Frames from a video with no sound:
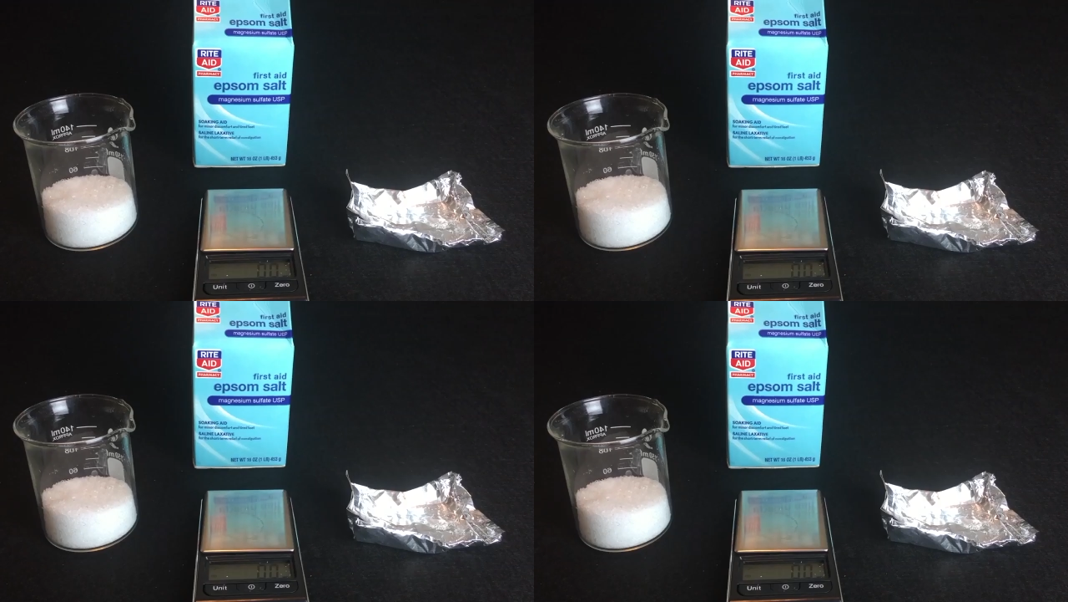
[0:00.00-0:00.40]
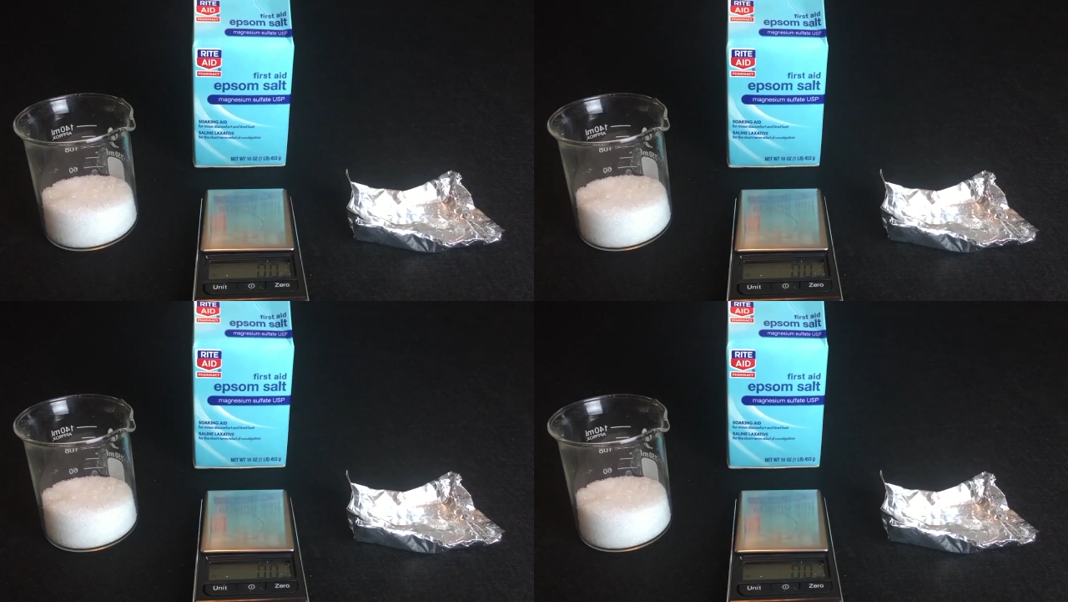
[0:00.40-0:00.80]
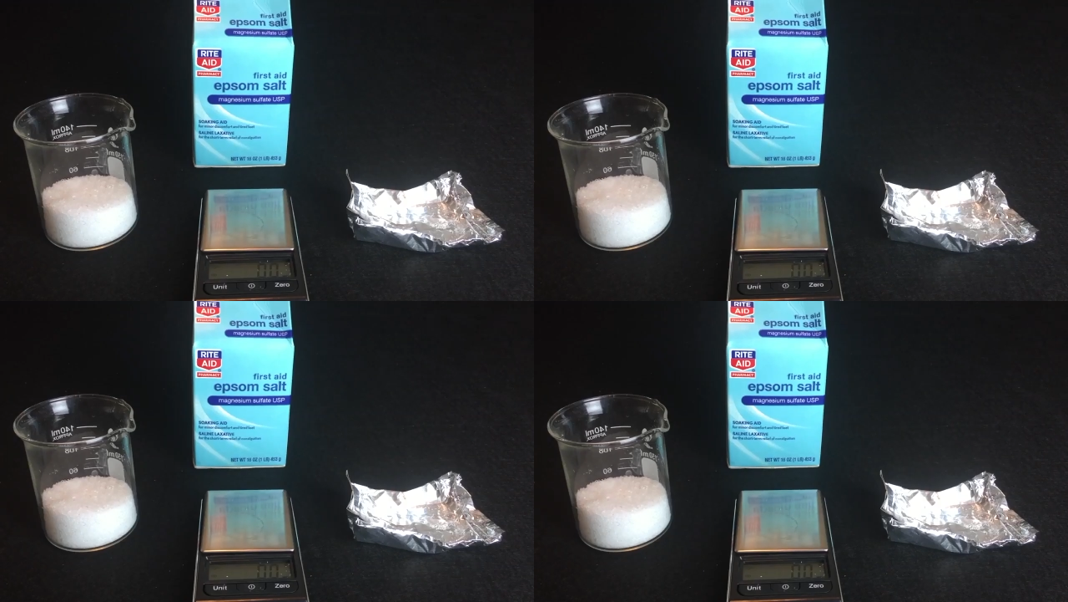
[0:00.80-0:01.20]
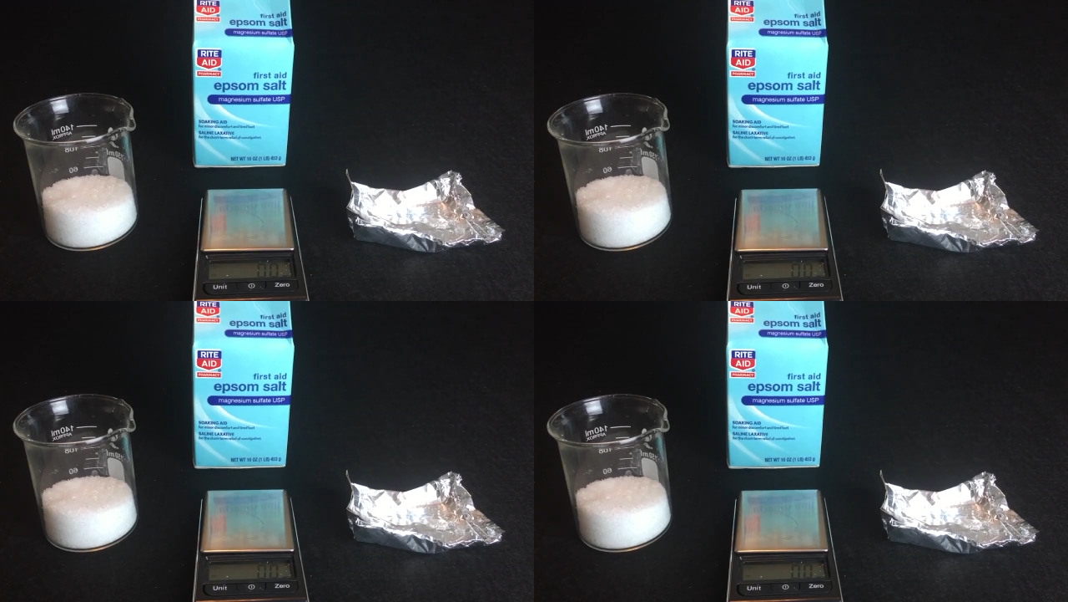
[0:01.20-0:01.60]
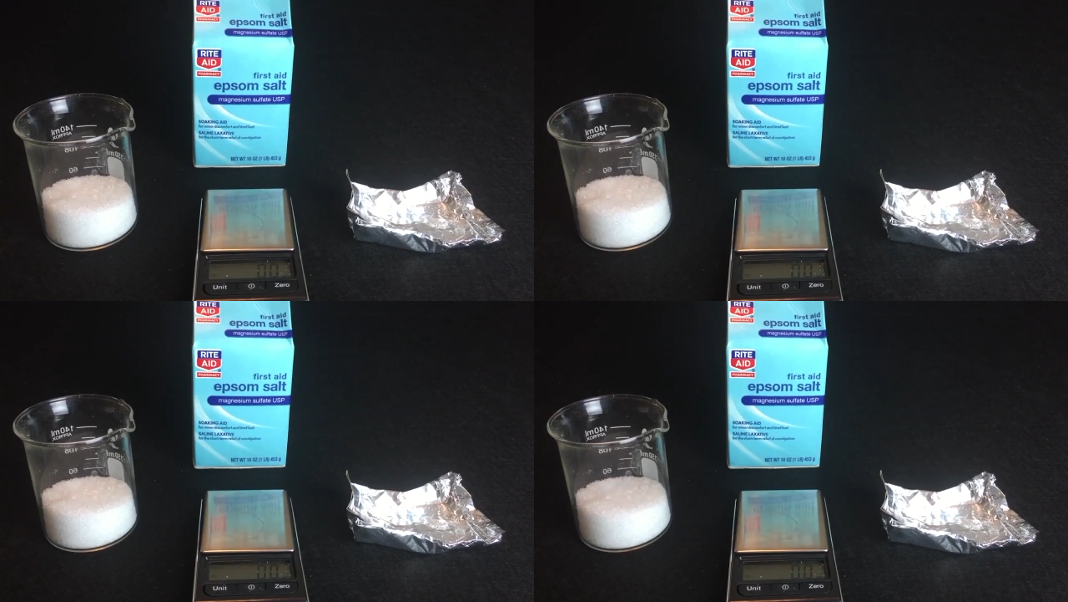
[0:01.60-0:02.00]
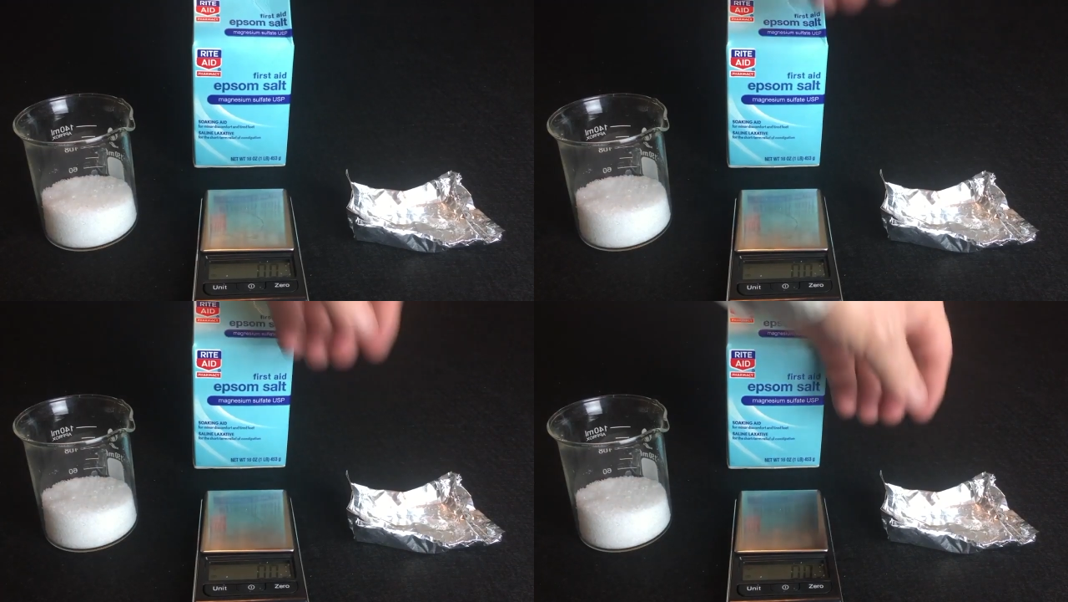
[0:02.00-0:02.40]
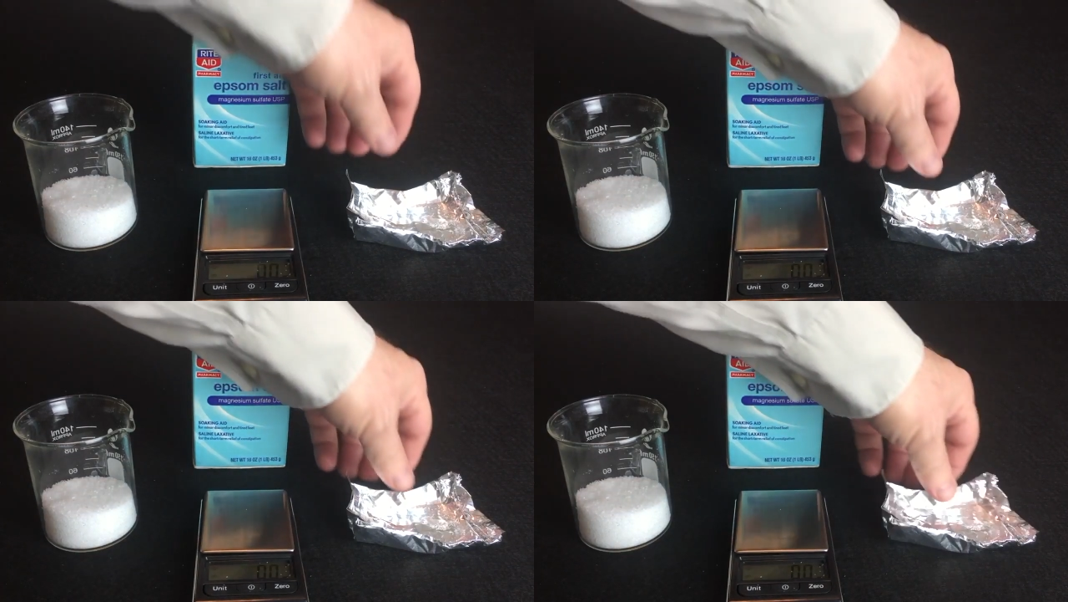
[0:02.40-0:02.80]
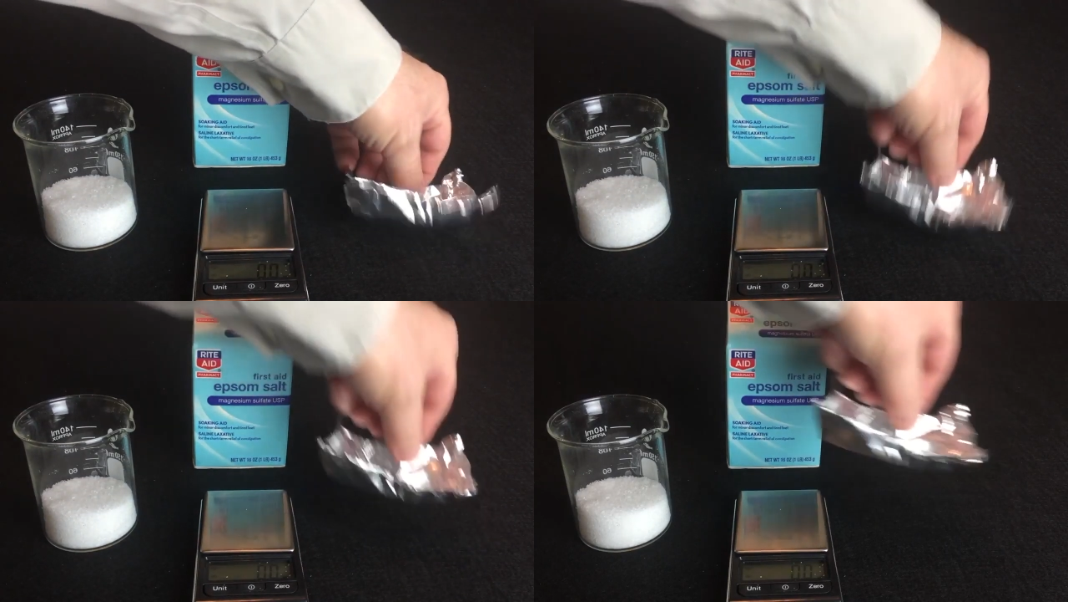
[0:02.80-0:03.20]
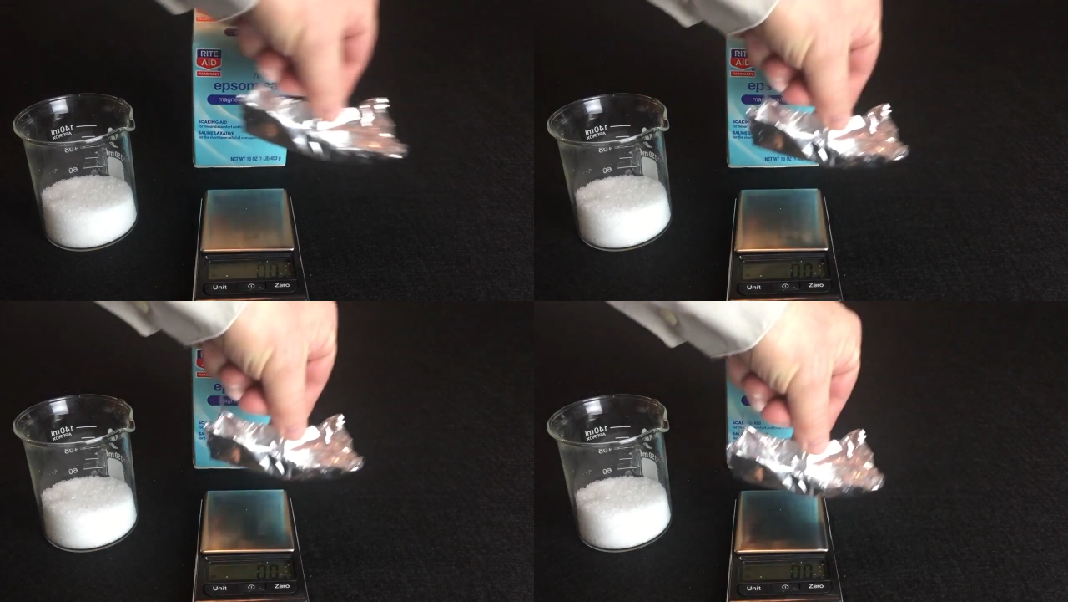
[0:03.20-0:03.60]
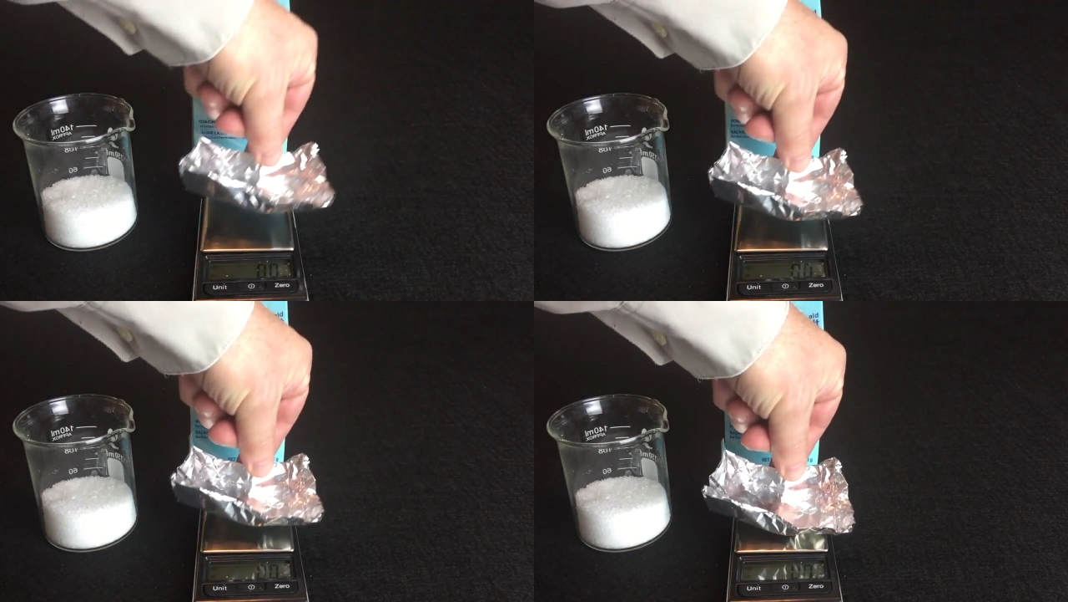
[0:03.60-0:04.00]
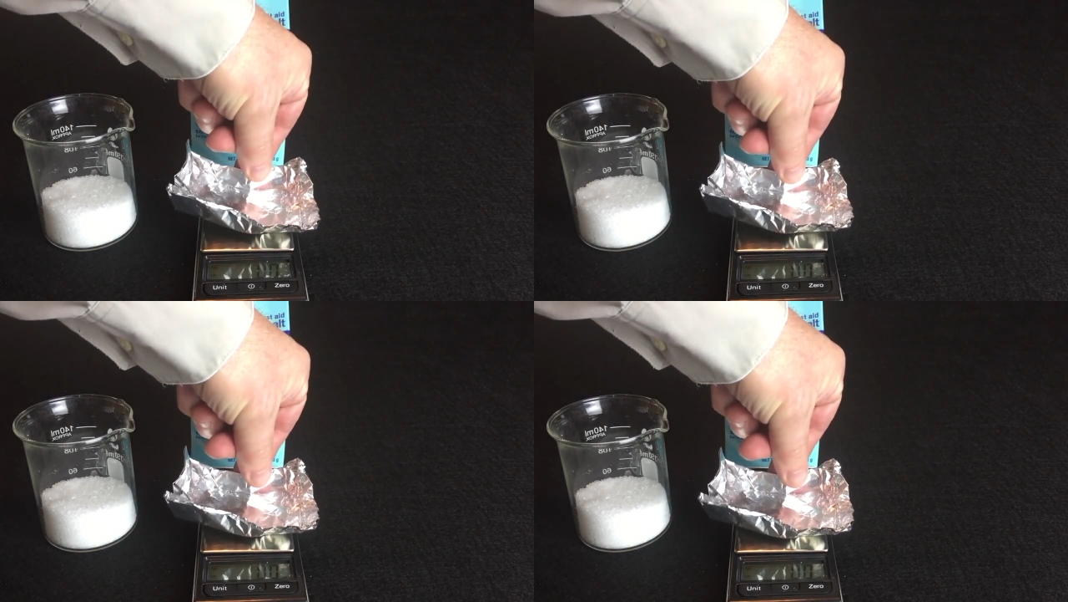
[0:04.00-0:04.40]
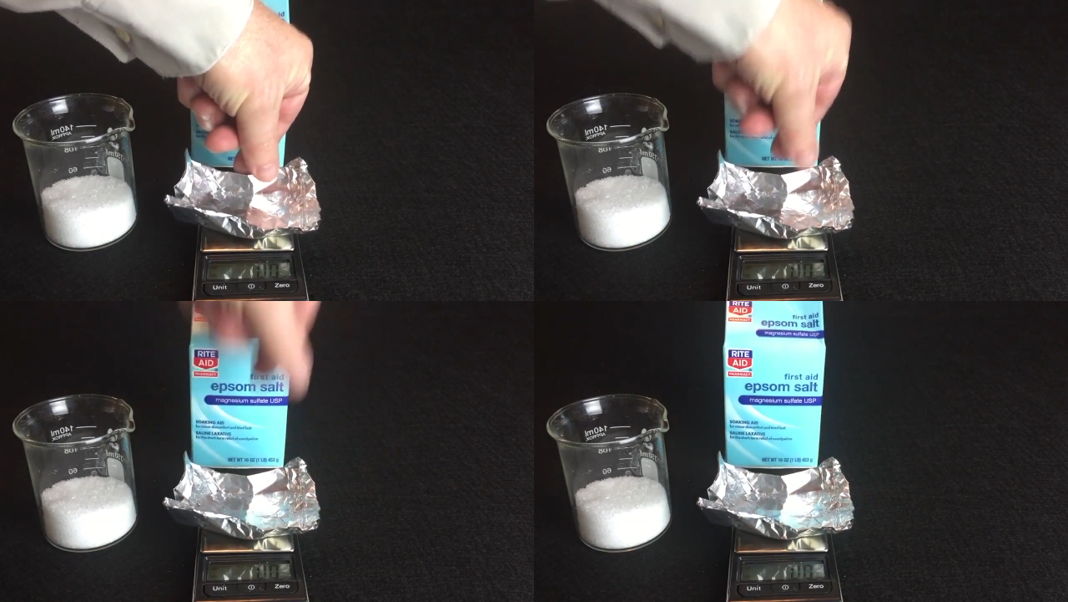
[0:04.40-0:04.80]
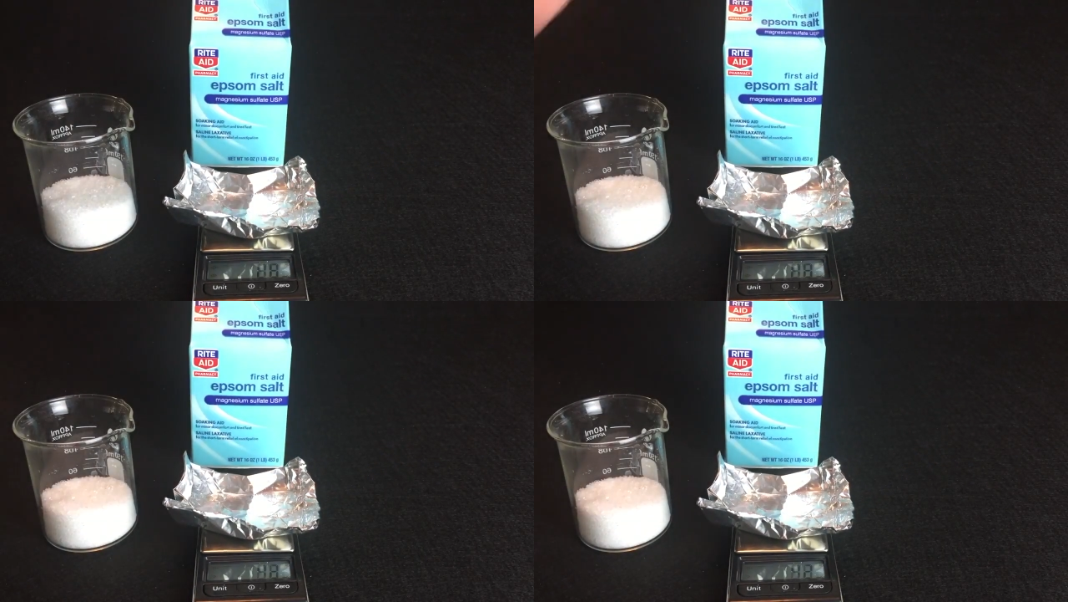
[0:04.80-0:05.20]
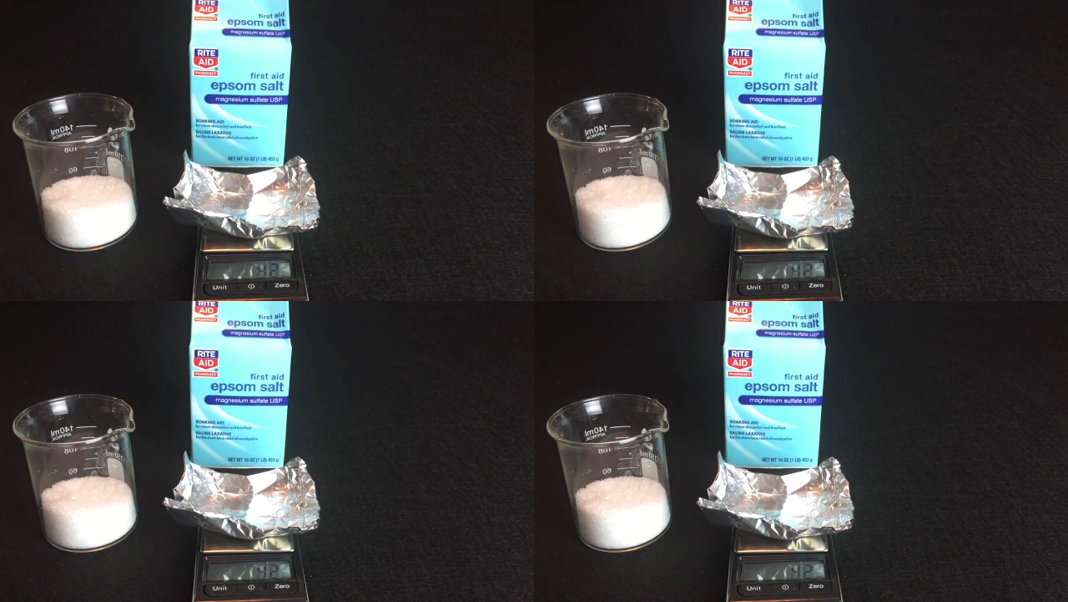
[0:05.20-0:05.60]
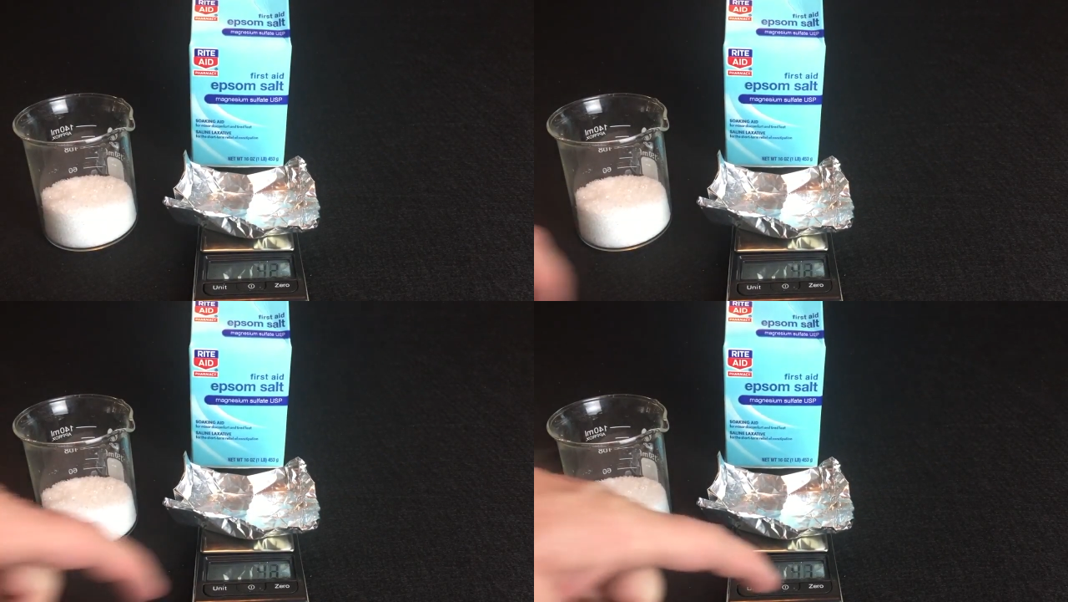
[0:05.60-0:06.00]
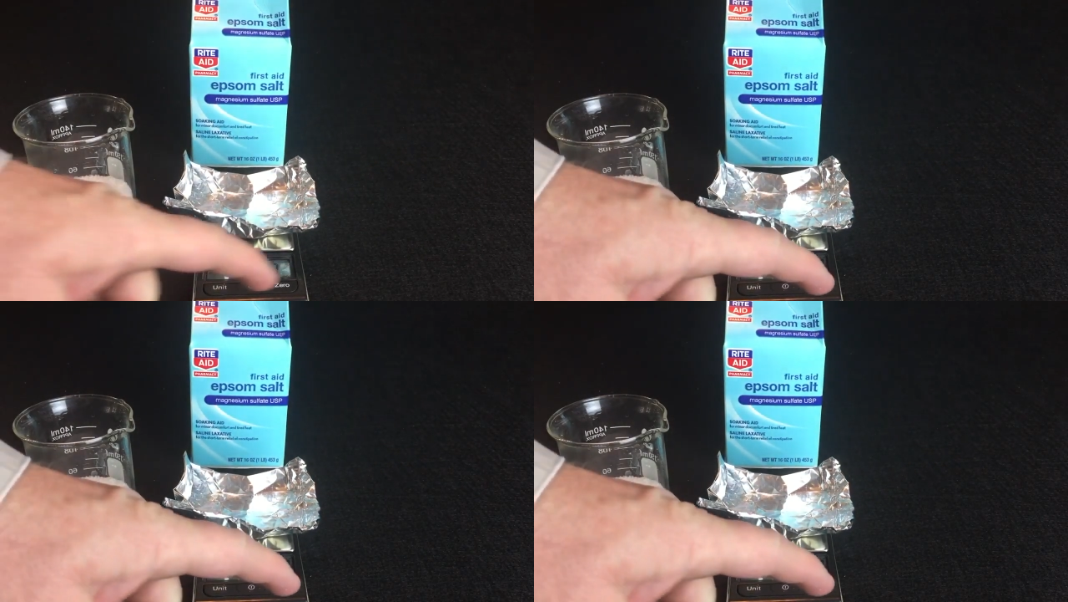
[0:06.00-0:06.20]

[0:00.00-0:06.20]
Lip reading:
(no speaker visible)